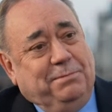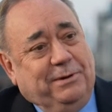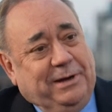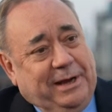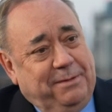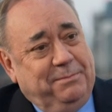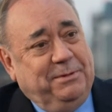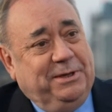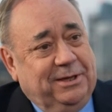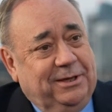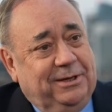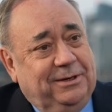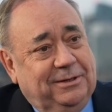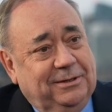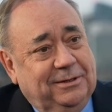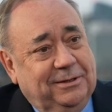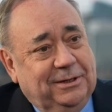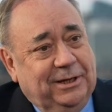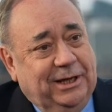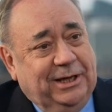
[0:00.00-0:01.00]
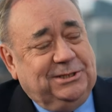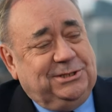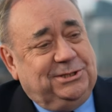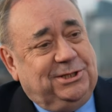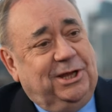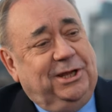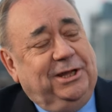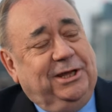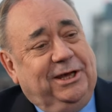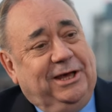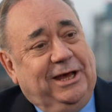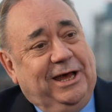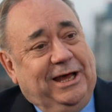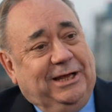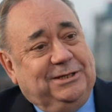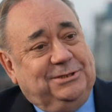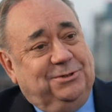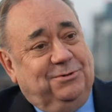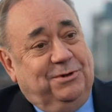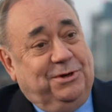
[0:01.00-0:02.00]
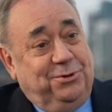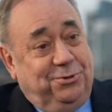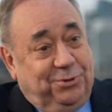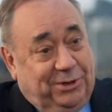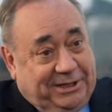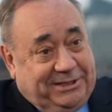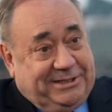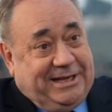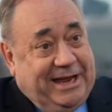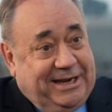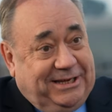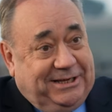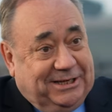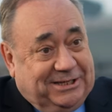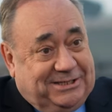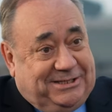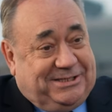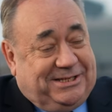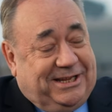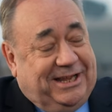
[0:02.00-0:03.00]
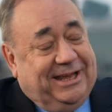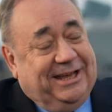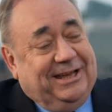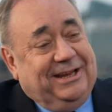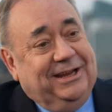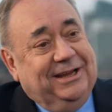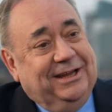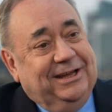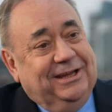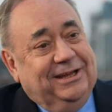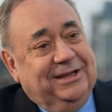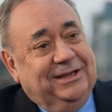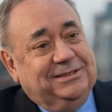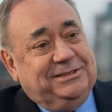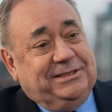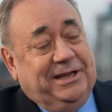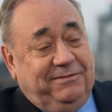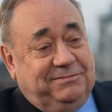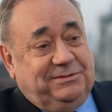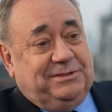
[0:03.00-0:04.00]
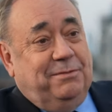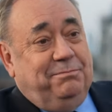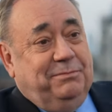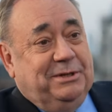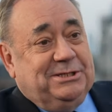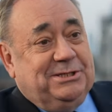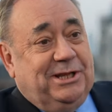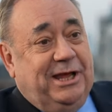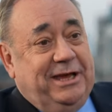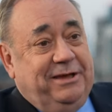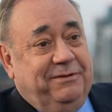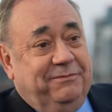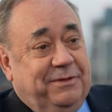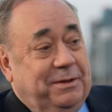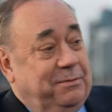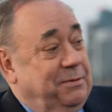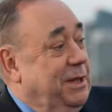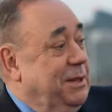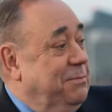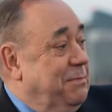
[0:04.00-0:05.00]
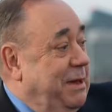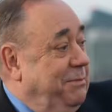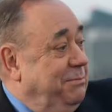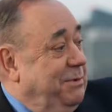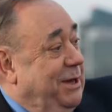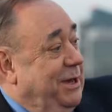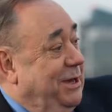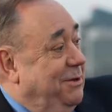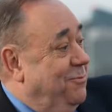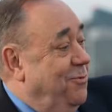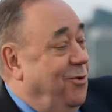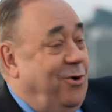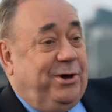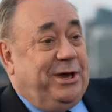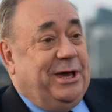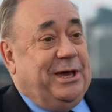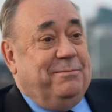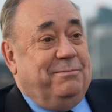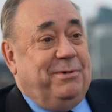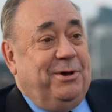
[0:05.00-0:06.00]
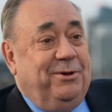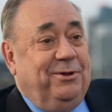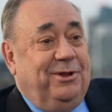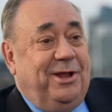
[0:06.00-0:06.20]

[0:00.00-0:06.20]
premiere yeah. at Stirling Castle and your attendance there. Yeah save somebody's life. Yeah. They, they, might be walking about